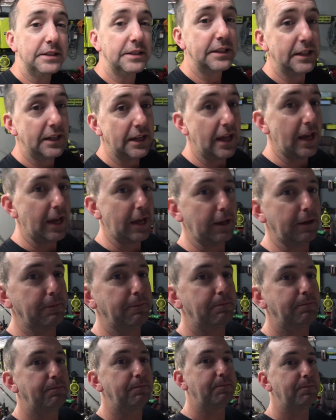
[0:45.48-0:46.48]
today,
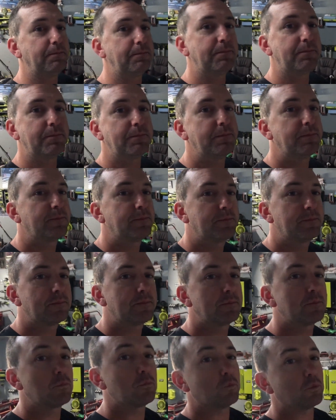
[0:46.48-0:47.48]

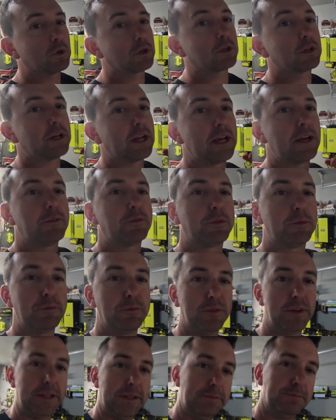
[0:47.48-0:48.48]
we're gonna have some
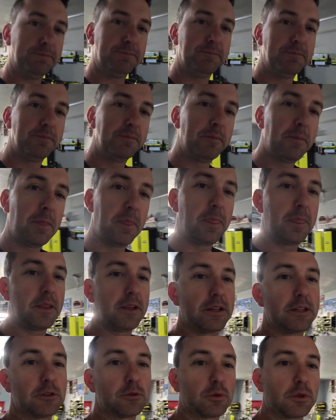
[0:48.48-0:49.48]
fun.
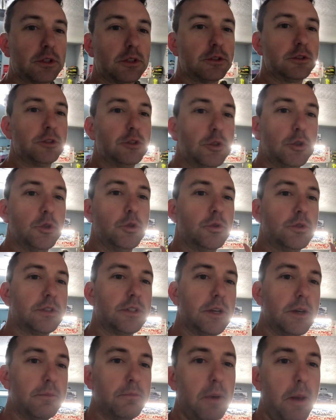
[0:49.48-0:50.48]
Because we're gonna do
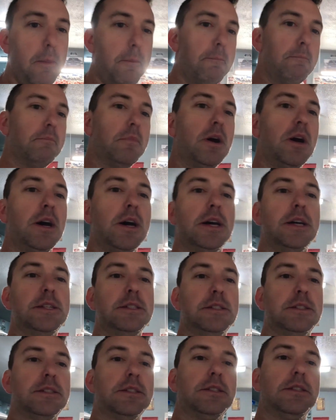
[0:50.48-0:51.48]
some
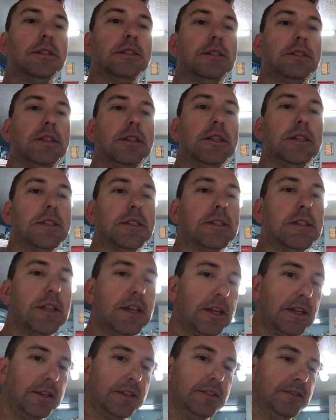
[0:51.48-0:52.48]
mods to this
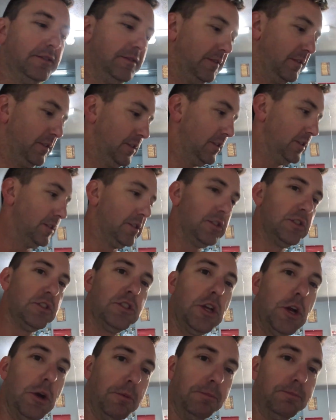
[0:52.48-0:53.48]
thing.
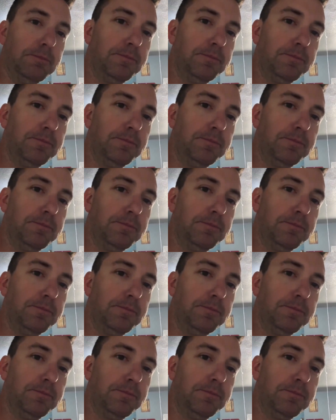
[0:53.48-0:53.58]
So,